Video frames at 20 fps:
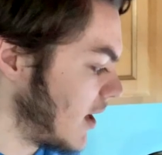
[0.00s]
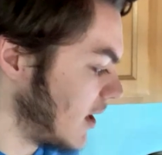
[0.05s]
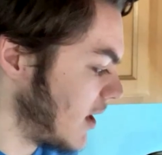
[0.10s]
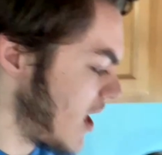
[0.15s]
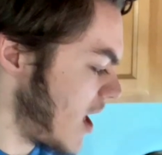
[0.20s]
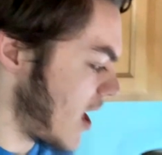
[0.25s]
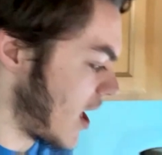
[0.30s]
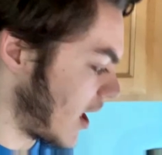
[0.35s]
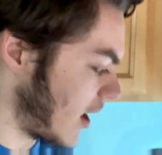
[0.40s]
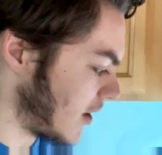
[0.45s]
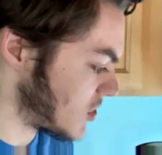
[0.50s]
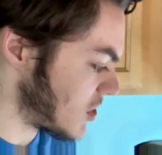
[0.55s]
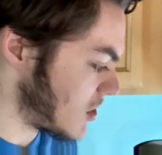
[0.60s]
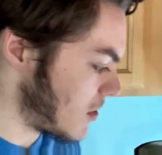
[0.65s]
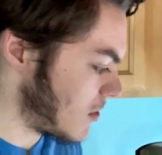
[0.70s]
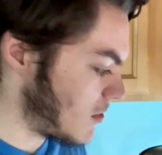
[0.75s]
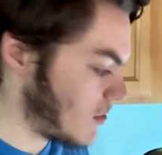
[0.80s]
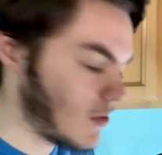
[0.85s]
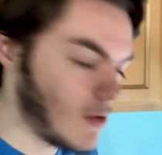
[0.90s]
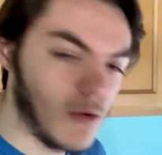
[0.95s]
Yeah,
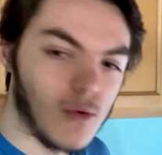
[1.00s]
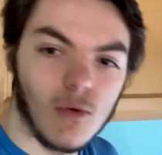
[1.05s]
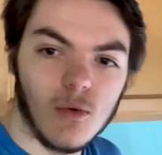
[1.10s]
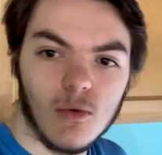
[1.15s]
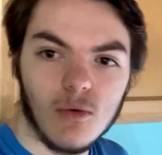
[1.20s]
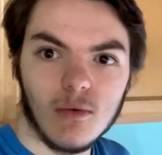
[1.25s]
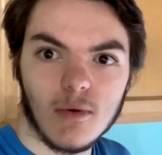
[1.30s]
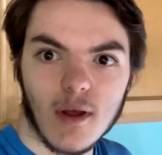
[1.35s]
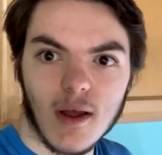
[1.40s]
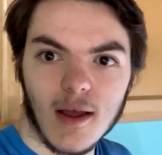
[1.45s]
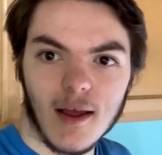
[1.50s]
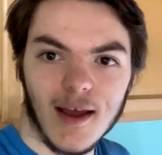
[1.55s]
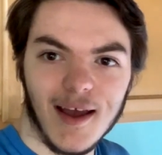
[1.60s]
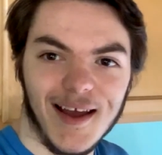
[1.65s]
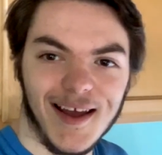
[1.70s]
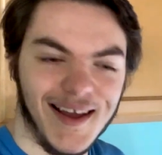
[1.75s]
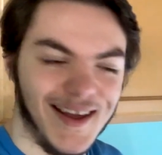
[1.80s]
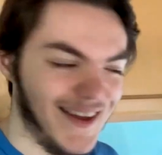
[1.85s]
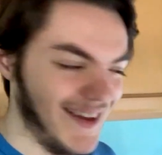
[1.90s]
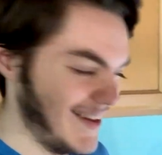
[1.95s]
so
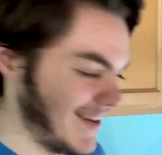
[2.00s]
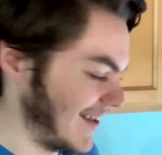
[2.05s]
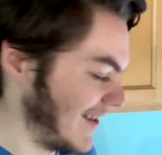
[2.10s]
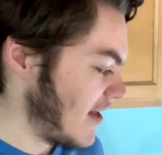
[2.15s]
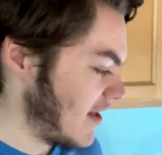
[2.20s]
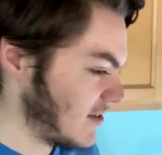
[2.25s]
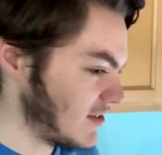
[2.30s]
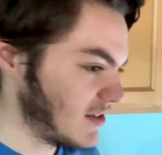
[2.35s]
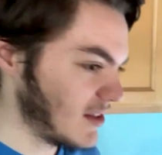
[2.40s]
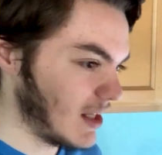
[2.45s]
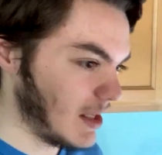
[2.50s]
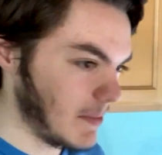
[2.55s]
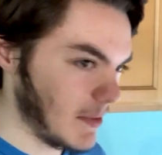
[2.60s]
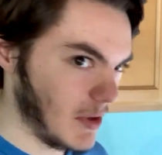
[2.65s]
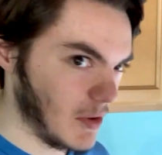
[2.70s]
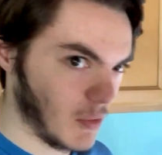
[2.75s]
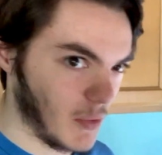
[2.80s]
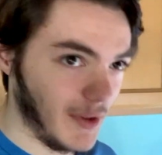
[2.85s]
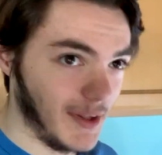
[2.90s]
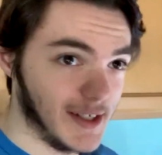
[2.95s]
this is gonna be
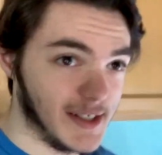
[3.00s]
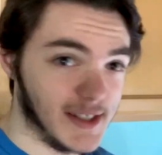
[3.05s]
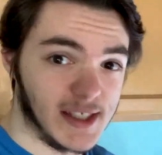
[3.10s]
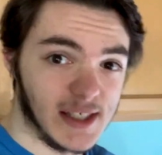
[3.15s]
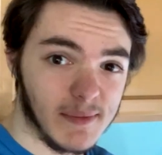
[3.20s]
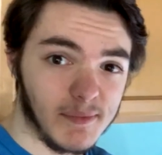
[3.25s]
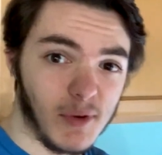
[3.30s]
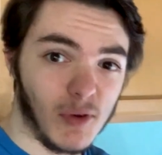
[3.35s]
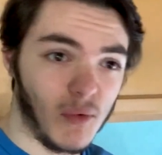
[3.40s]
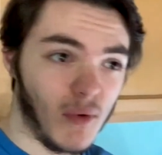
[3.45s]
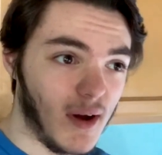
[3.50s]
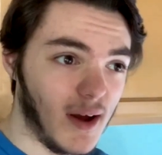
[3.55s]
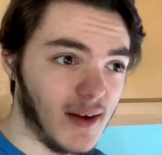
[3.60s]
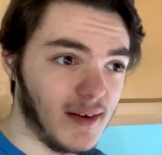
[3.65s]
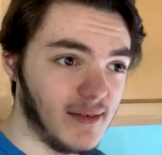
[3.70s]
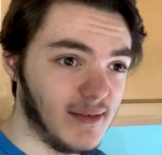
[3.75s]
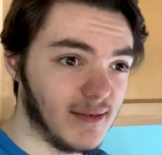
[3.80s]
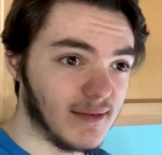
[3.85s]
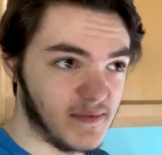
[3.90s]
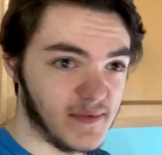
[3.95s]
a really simple
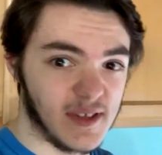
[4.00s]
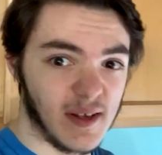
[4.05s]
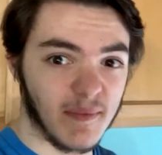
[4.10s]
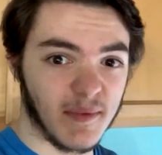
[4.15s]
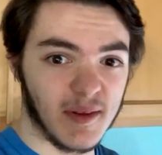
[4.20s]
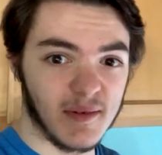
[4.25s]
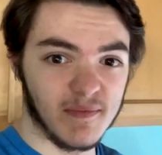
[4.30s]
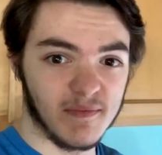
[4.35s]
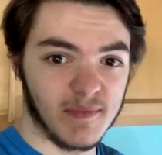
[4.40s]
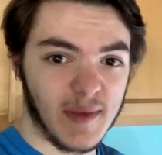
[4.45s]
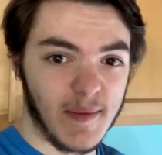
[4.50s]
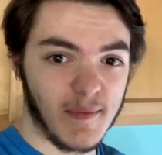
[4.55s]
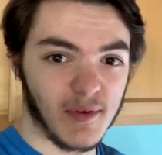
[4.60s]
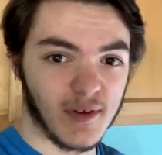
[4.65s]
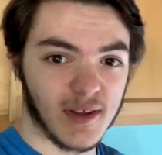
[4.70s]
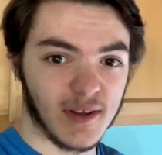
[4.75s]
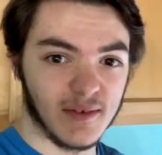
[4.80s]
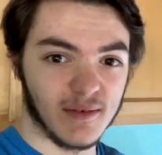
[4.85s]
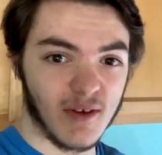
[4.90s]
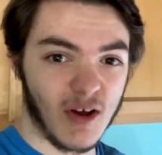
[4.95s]
one, something people
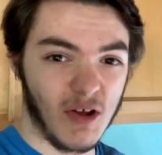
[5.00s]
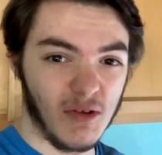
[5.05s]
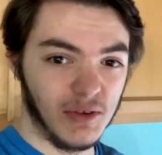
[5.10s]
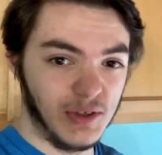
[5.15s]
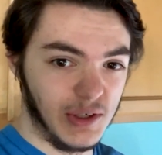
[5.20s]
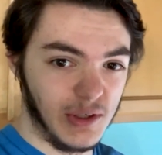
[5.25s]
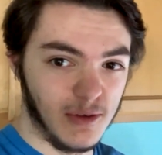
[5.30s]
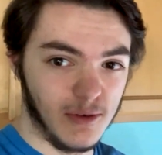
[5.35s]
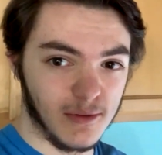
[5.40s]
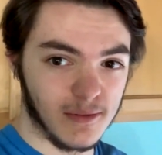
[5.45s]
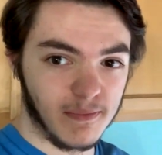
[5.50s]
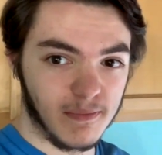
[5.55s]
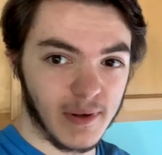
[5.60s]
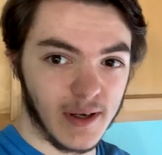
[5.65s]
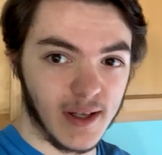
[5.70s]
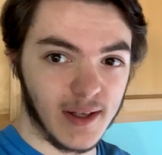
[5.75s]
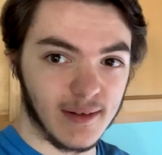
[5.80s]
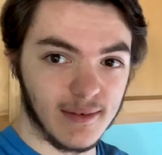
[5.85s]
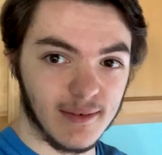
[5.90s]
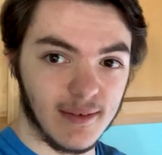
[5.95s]
can all do,
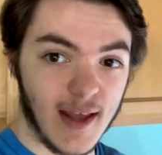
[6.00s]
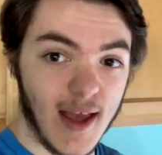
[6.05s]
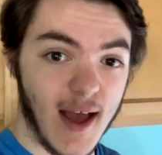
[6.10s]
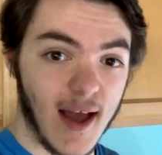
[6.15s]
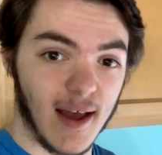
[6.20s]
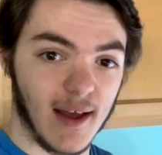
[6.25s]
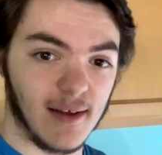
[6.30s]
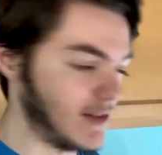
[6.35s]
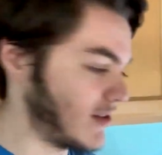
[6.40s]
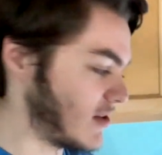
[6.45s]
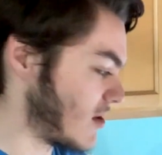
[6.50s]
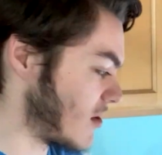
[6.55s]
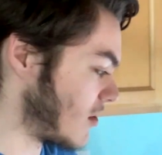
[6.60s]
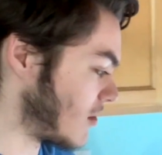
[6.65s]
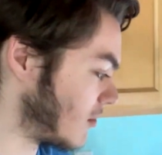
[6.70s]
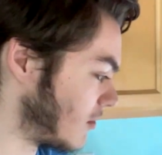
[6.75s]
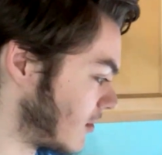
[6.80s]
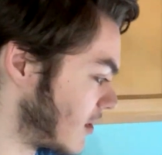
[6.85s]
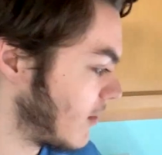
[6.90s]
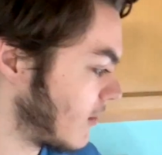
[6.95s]
but yeah,
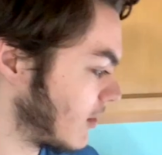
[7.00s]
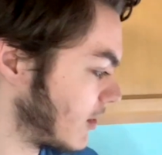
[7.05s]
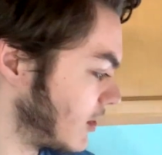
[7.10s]
so we're